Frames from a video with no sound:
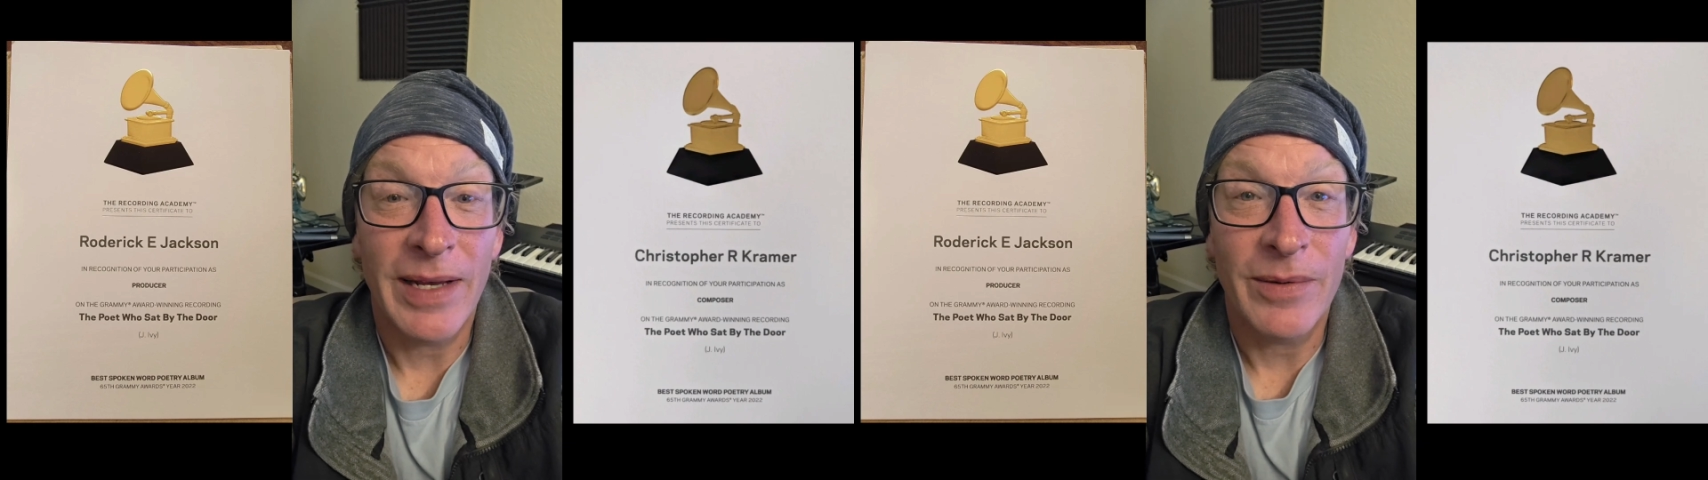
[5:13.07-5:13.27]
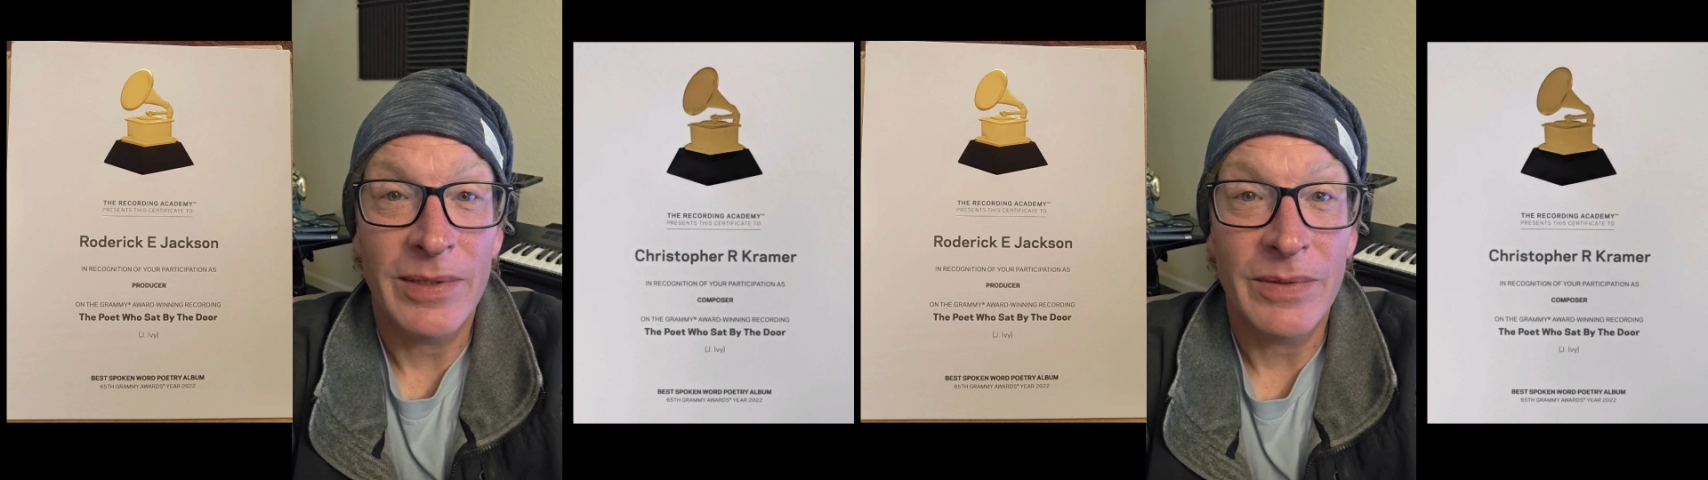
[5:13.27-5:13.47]

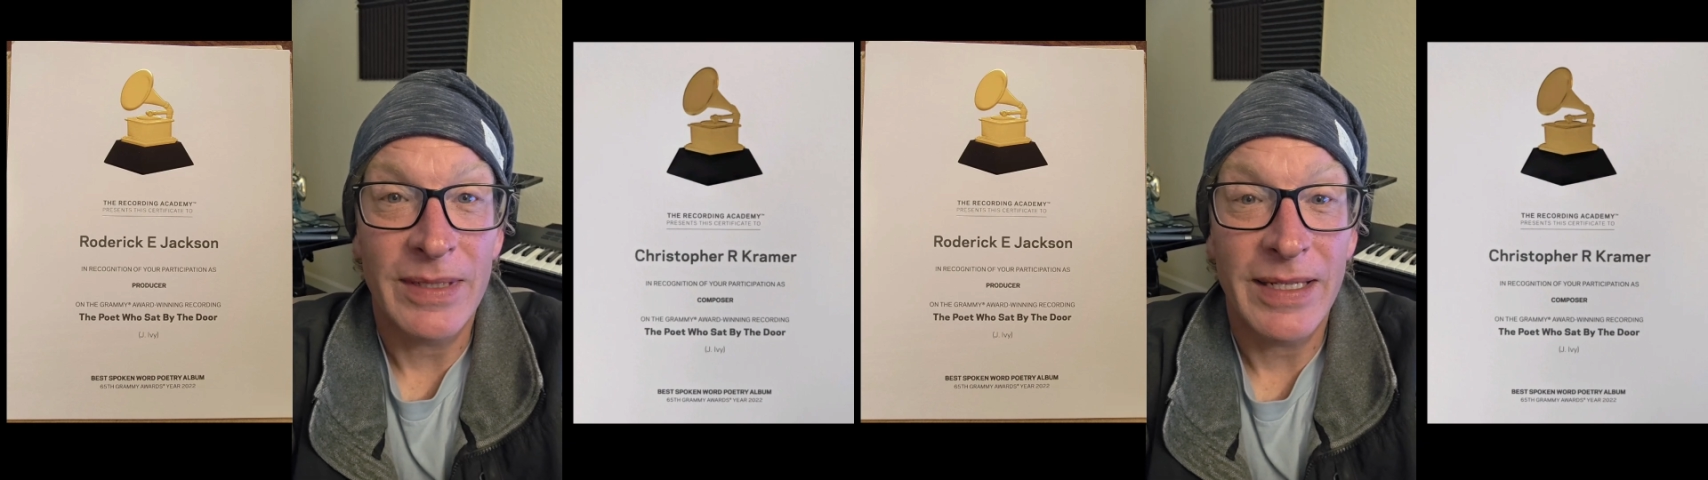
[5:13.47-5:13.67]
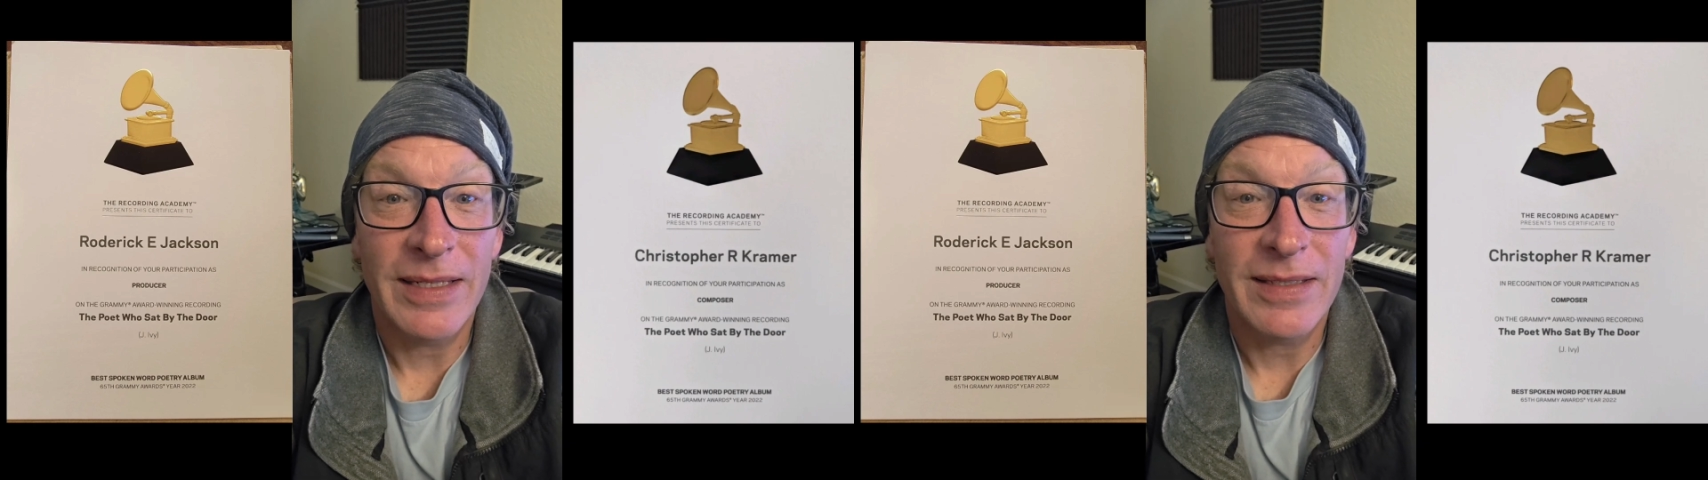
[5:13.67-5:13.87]
that was
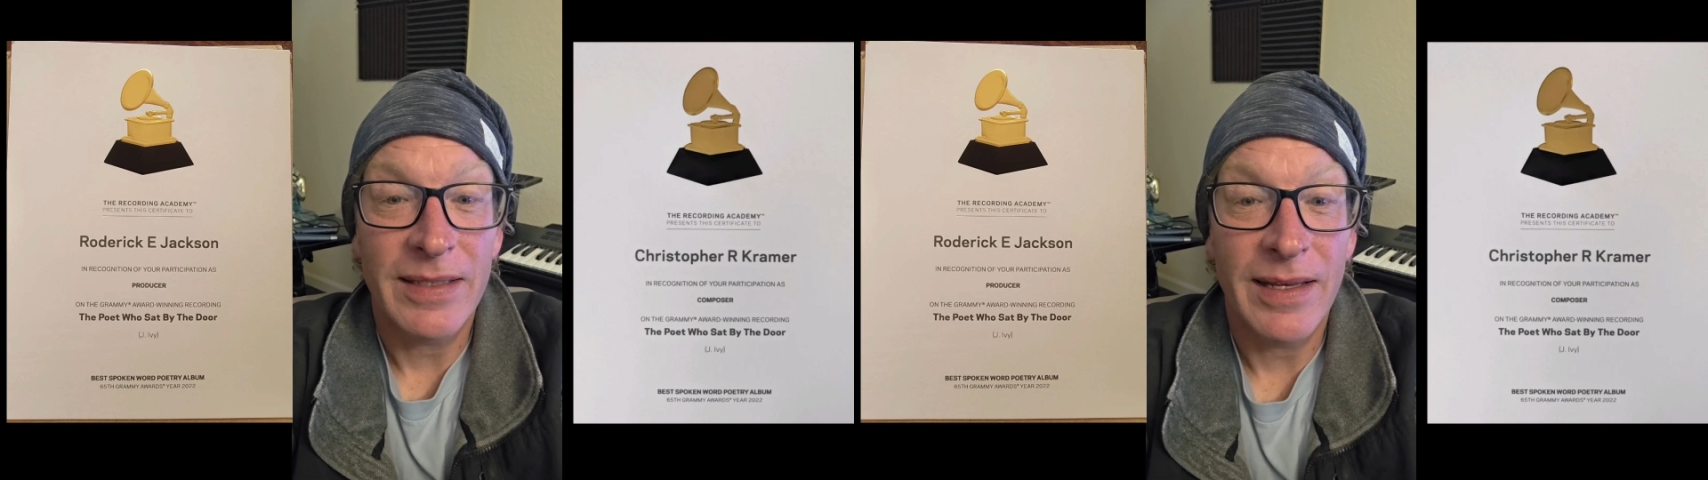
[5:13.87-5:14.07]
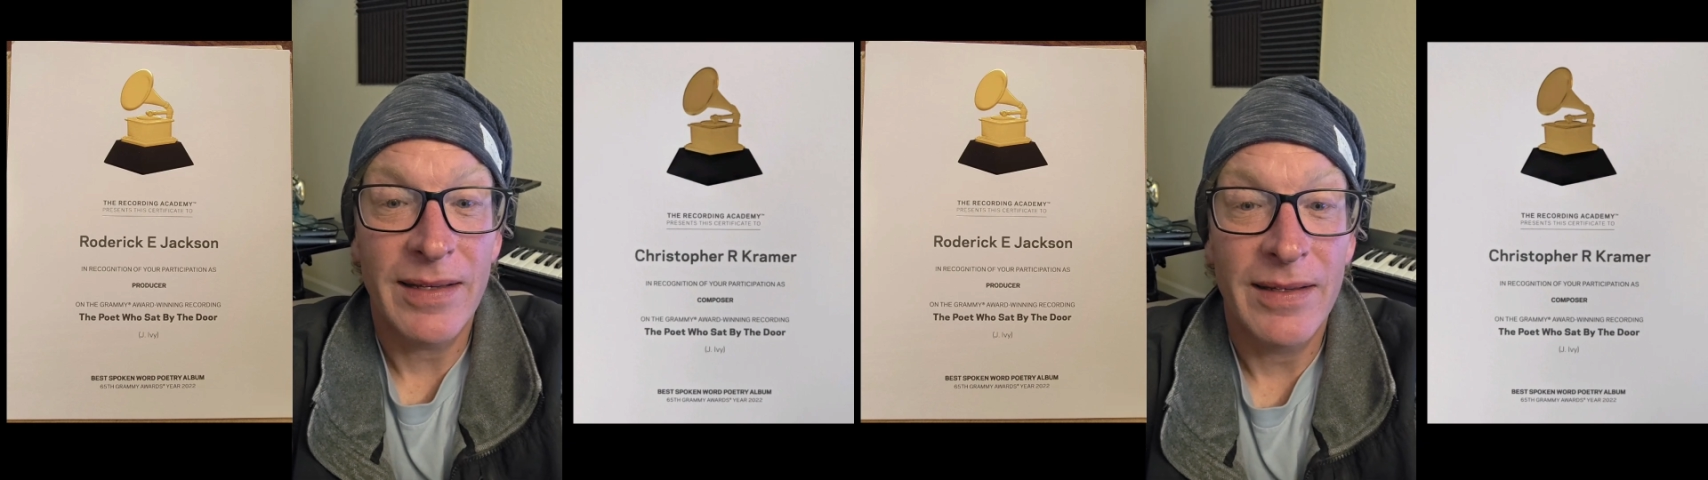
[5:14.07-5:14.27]
related
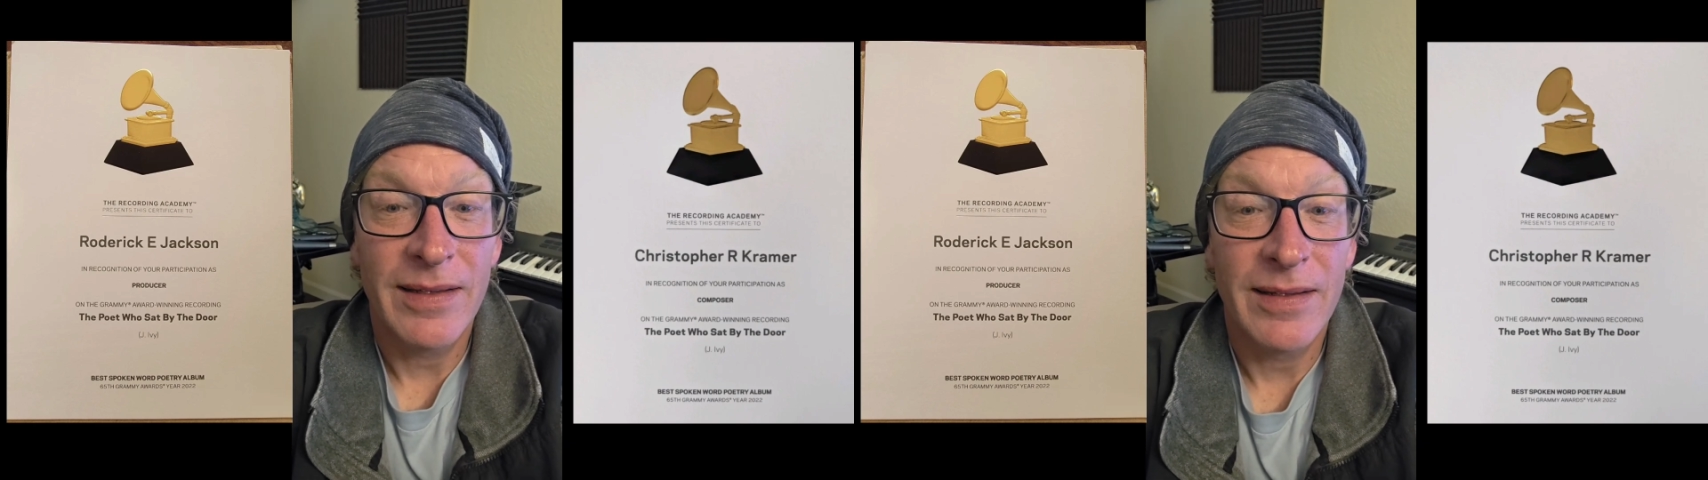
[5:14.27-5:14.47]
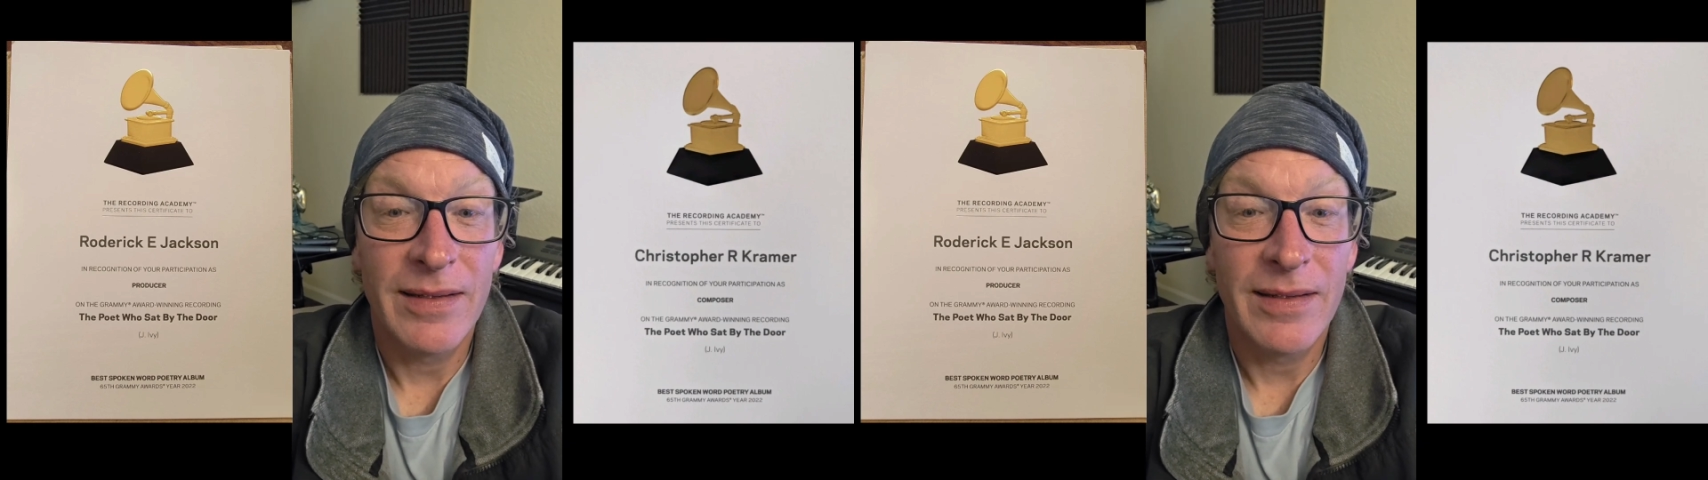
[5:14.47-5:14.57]
to that.